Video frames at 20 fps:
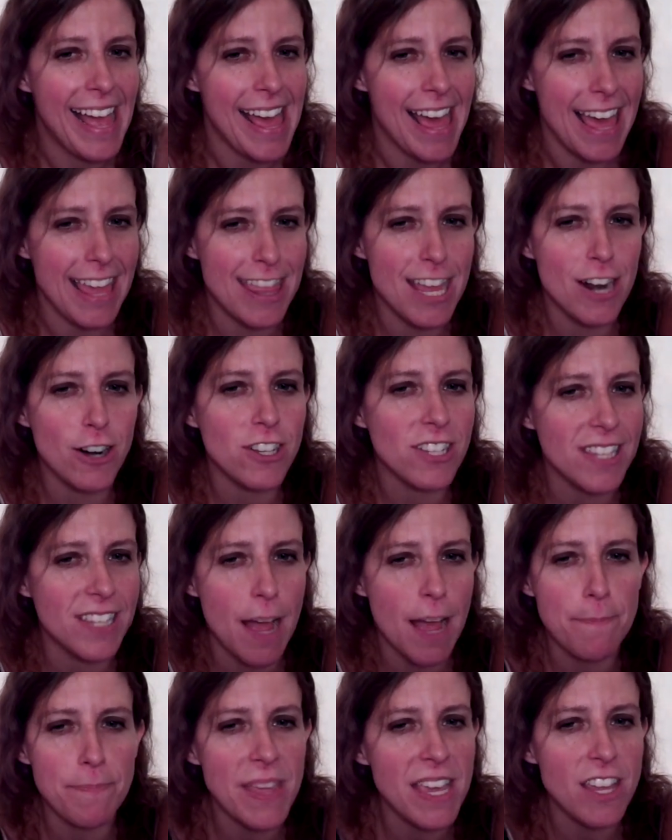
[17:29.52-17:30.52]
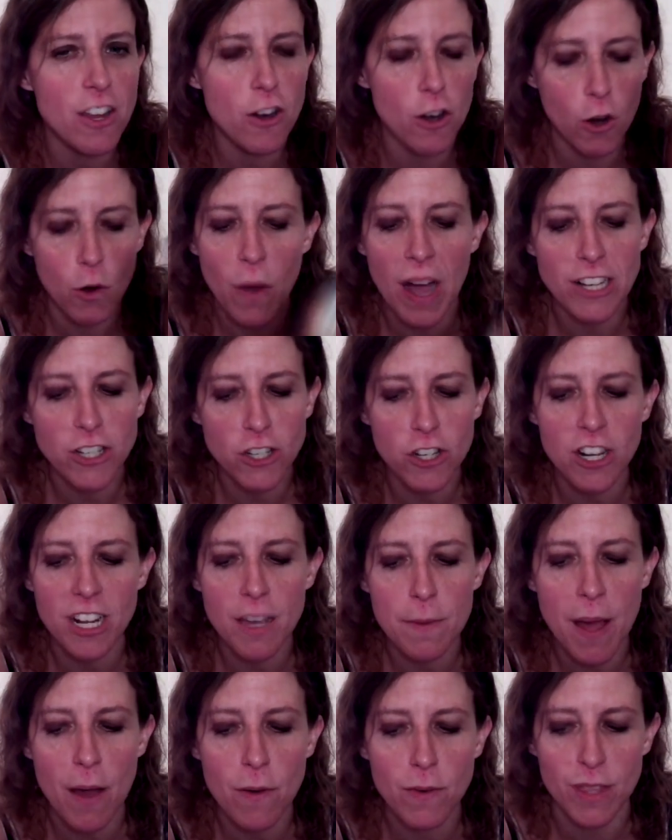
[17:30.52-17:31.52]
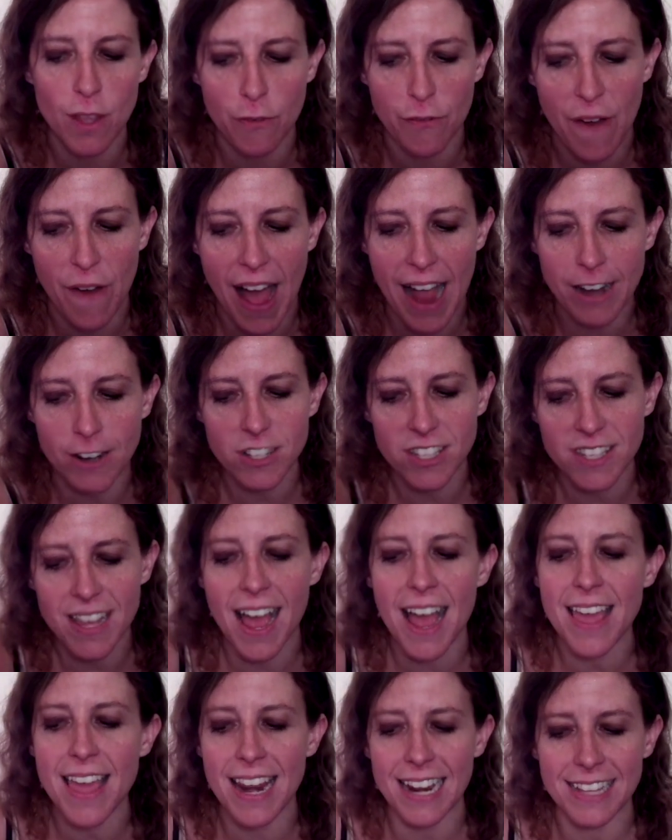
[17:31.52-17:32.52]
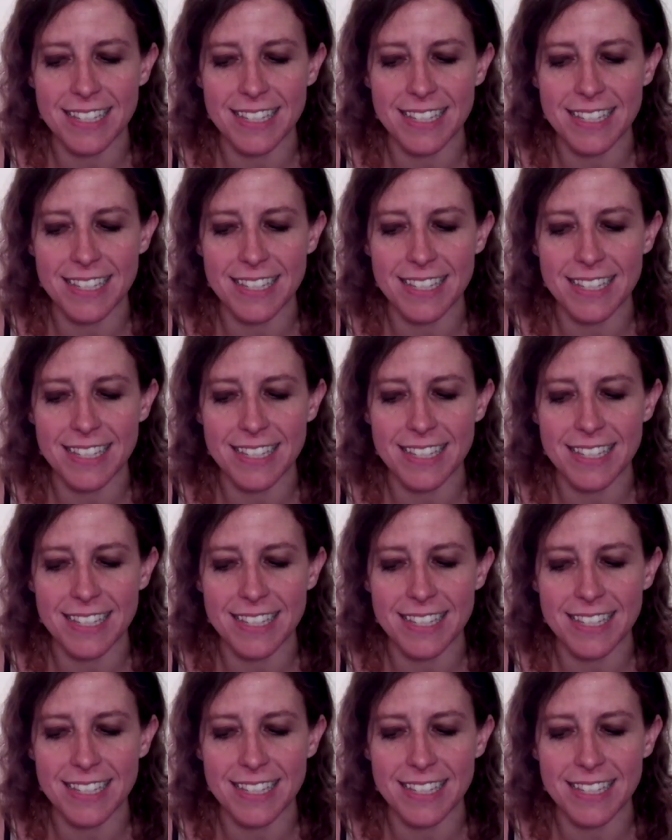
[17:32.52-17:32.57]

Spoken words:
There's something you're questioning about with the fire sign.